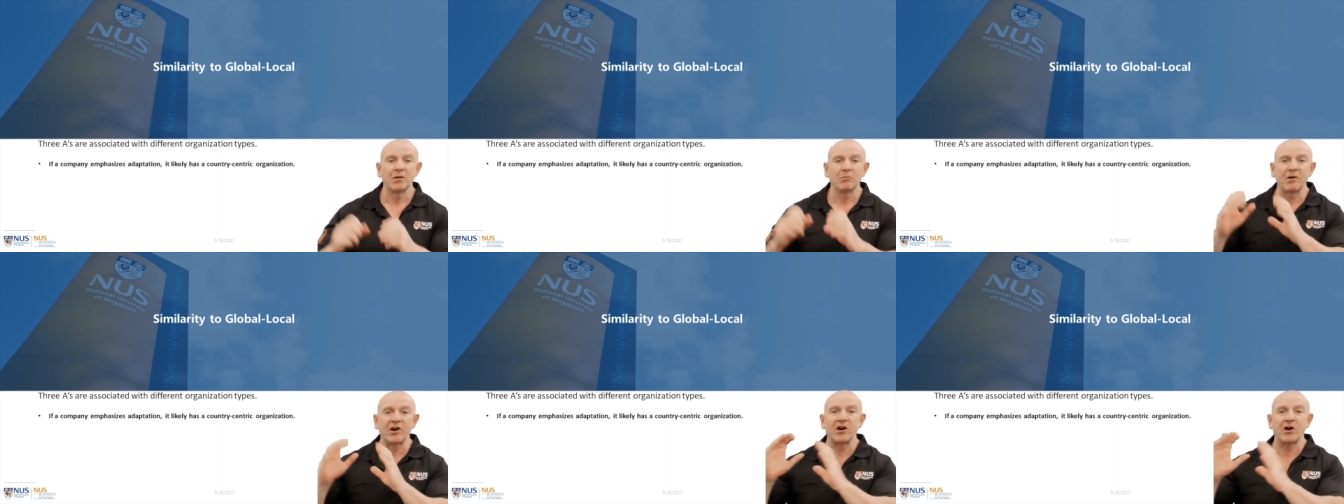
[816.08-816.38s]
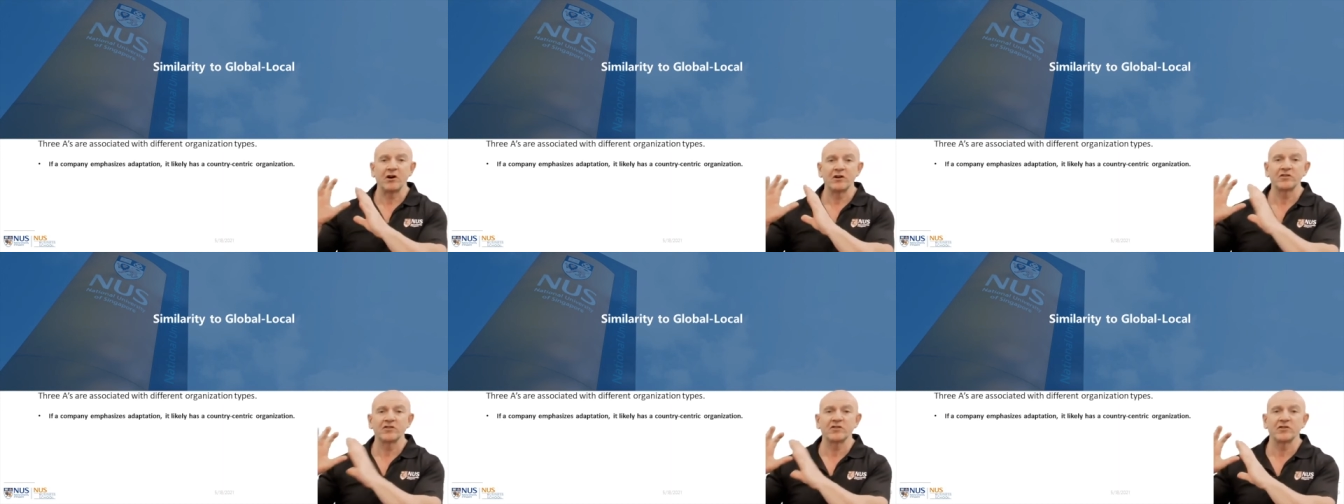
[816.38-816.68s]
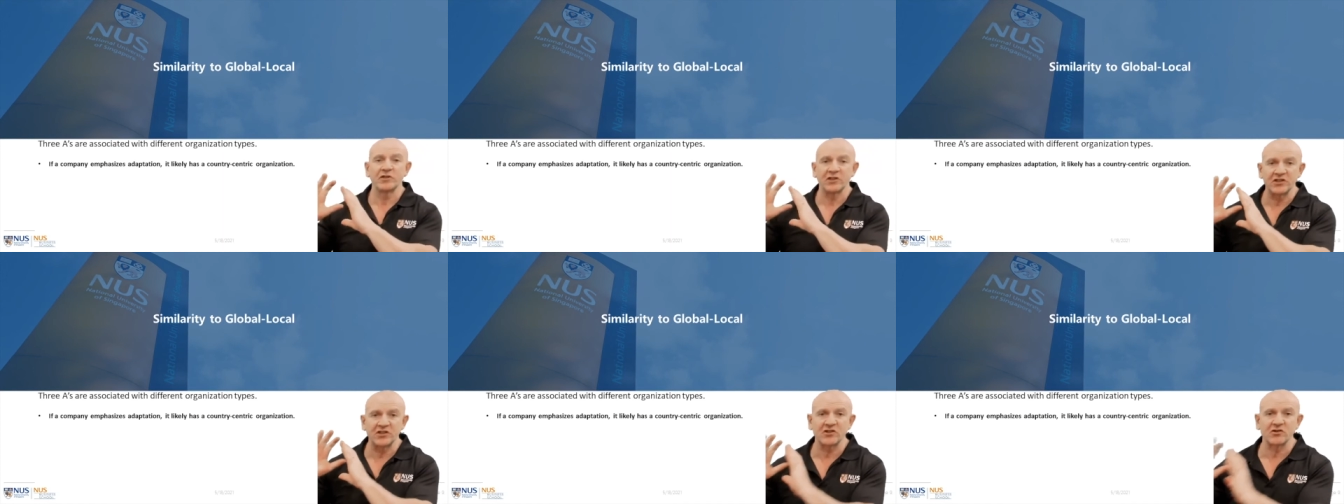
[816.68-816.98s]
but
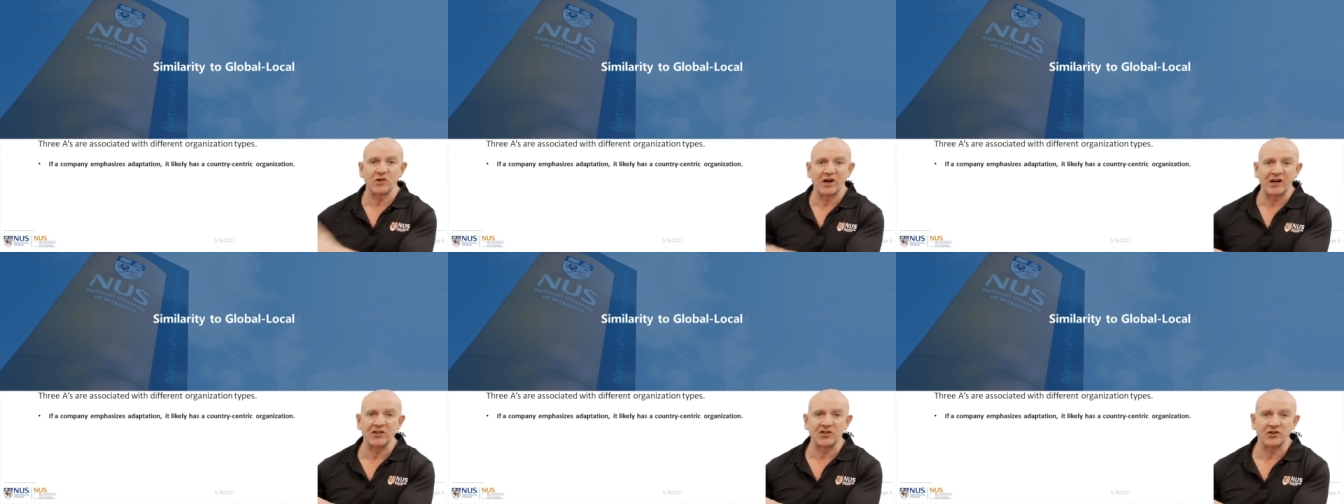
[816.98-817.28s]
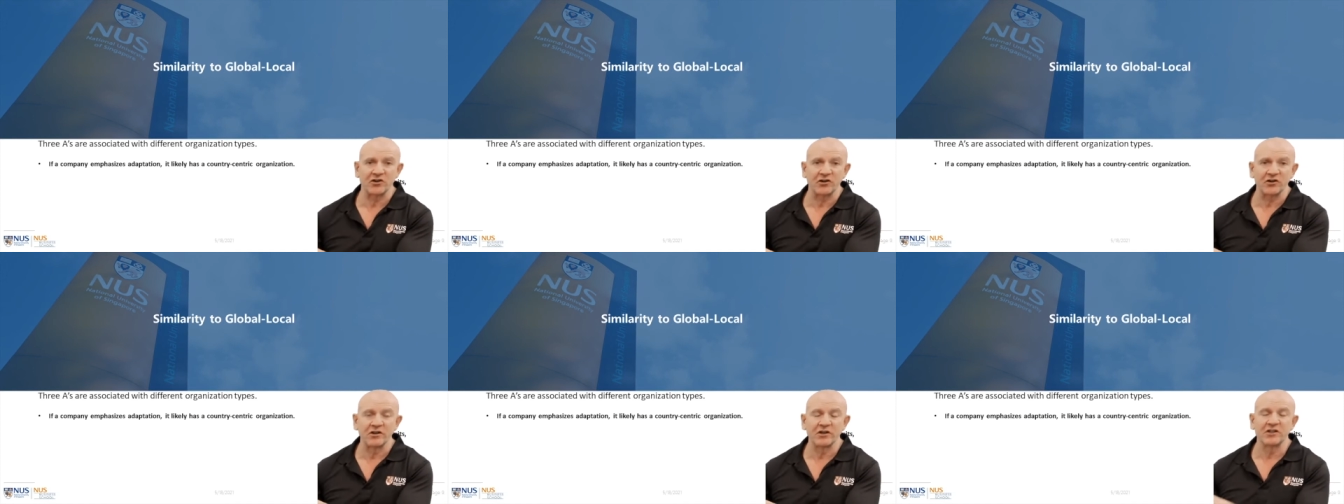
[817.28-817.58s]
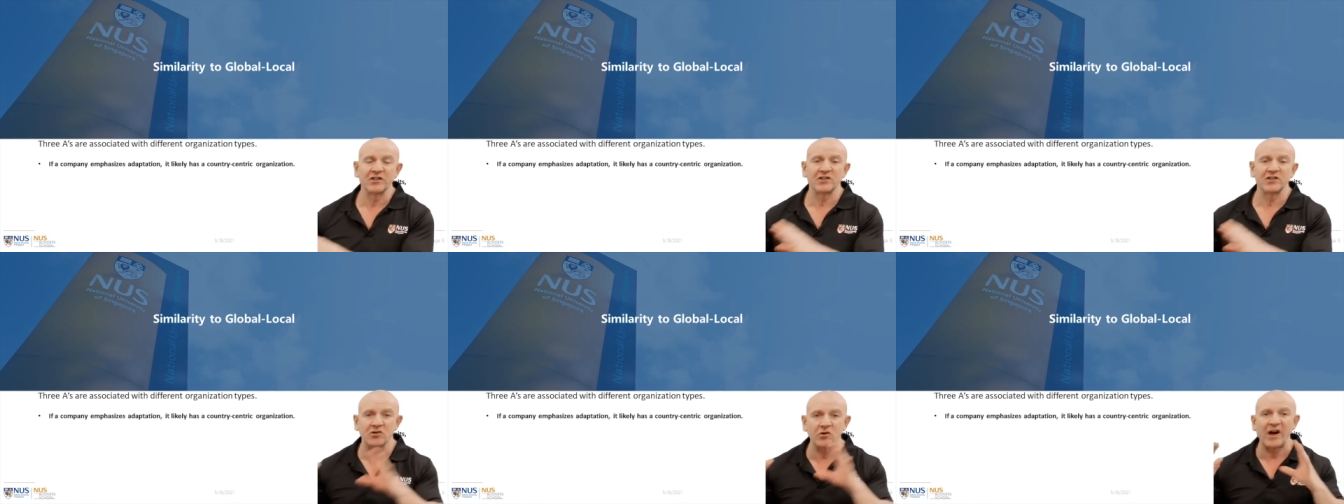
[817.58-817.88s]
also the structure.
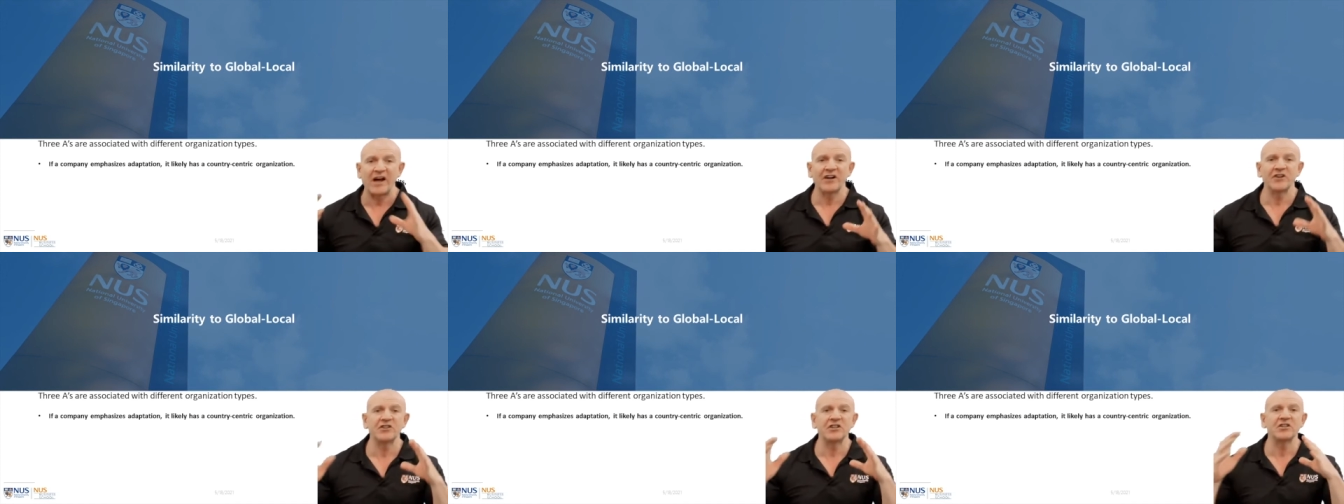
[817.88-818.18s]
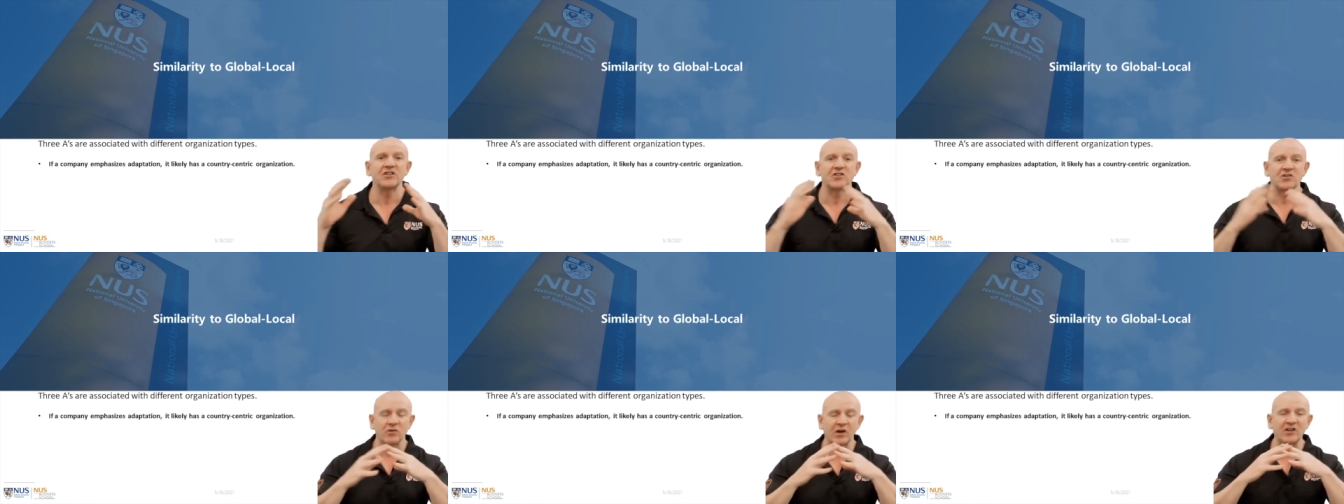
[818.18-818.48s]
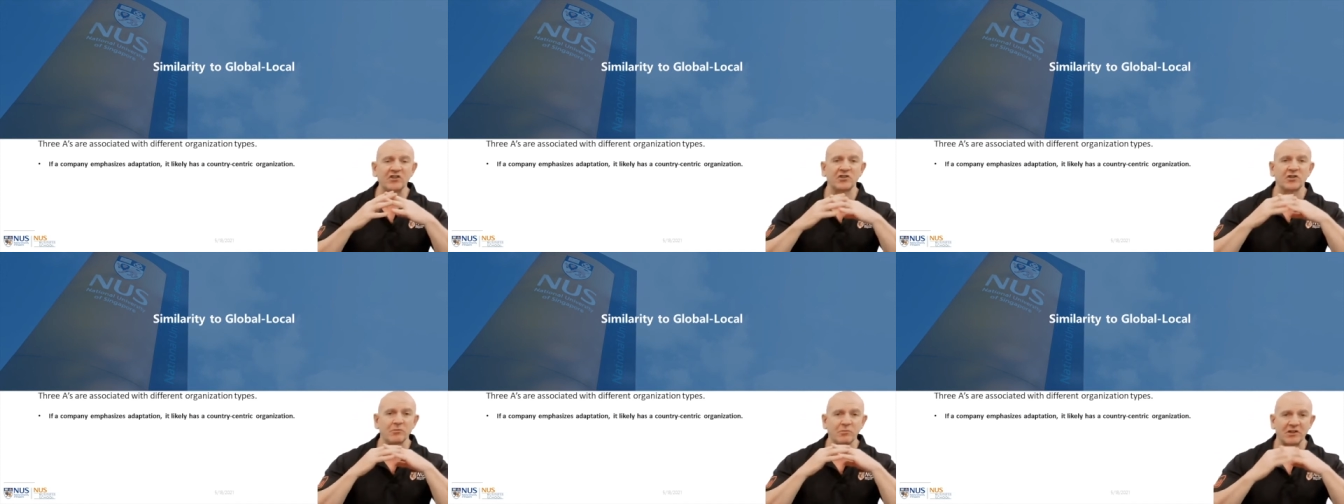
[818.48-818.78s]
Strategy and
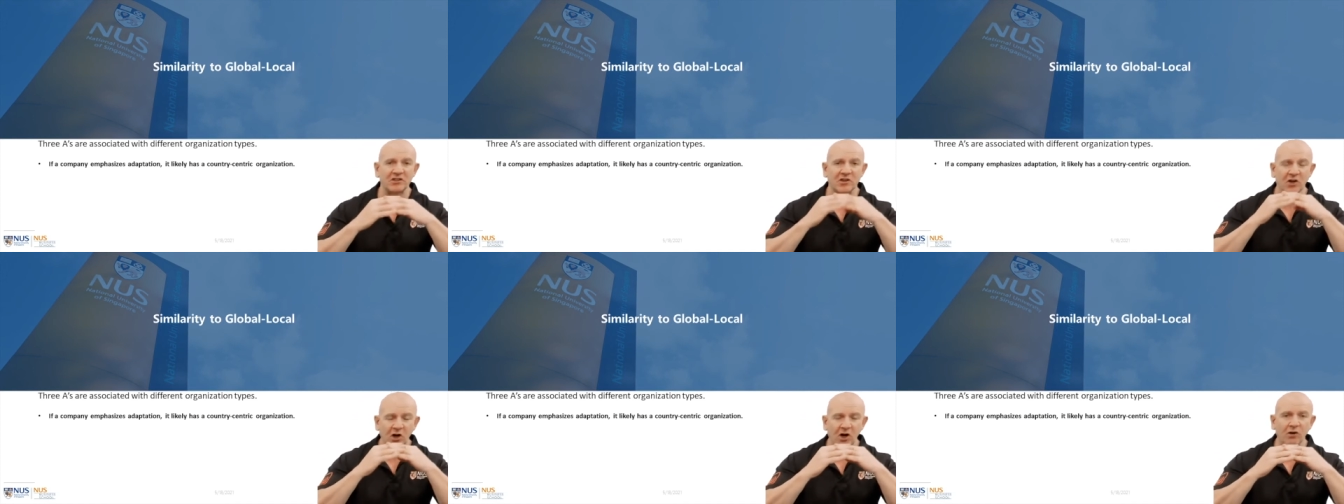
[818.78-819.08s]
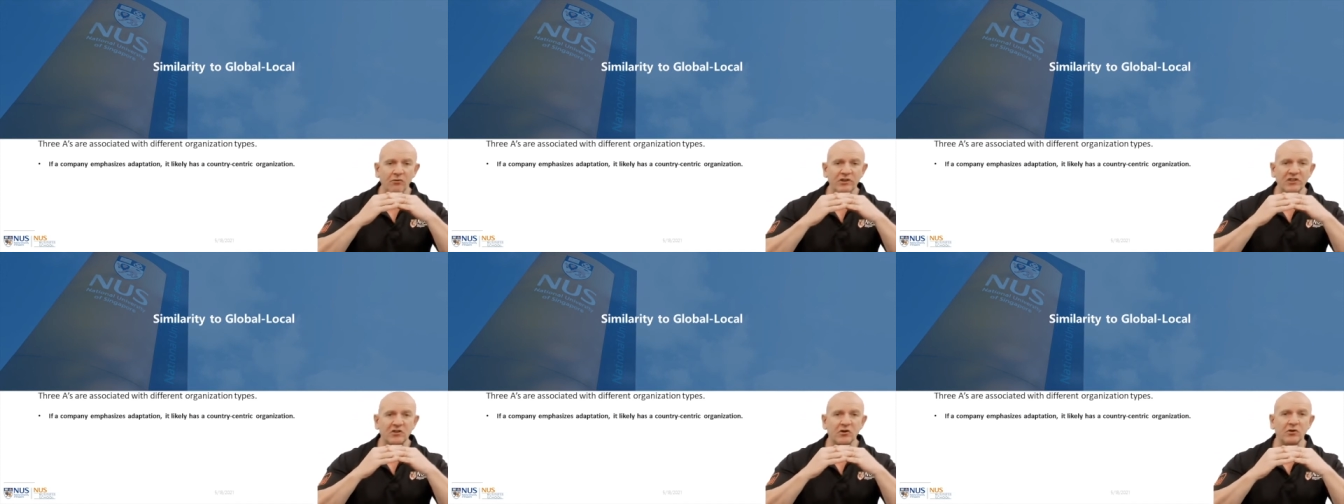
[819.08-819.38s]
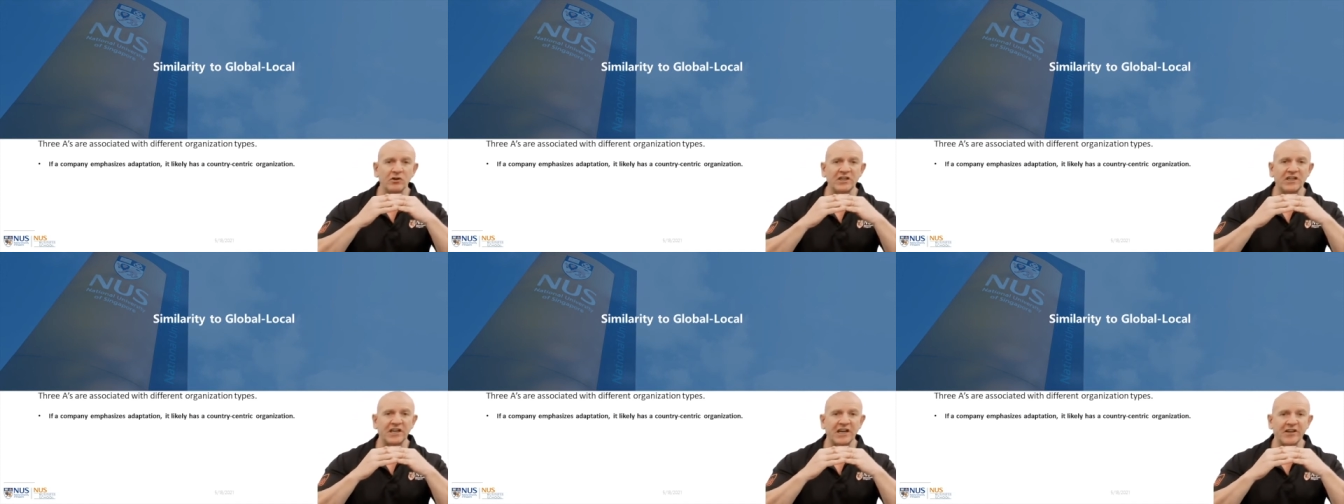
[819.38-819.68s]
structure must always go
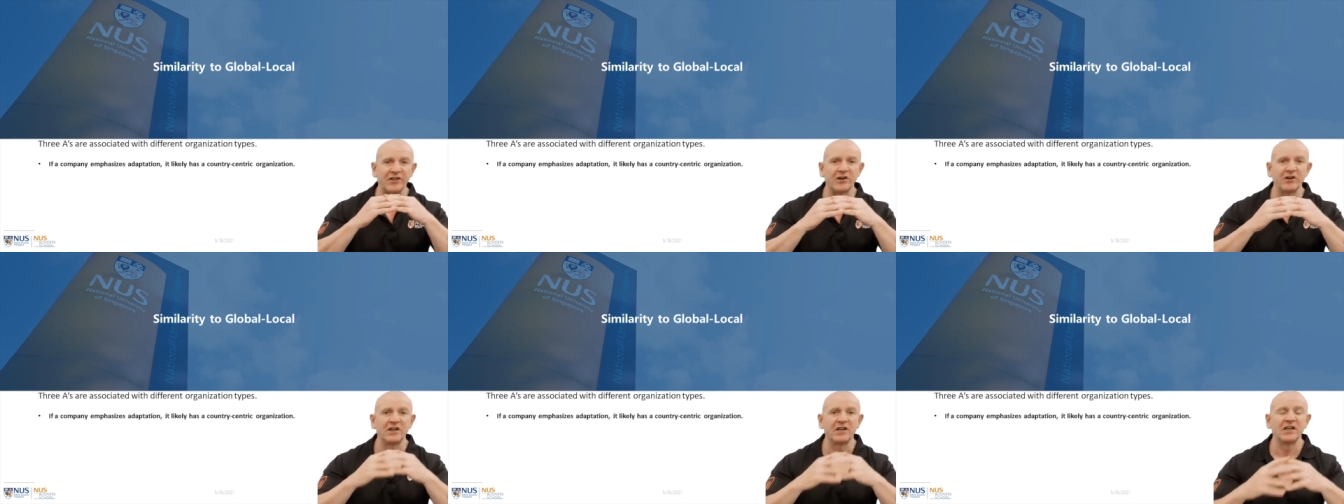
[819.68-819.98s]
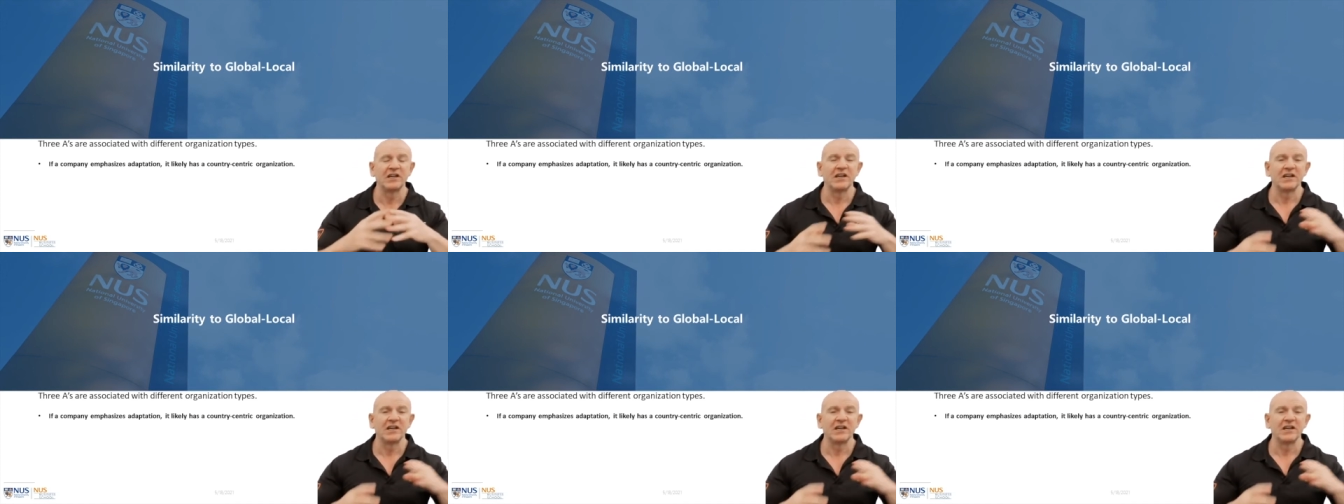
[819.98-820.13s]
together,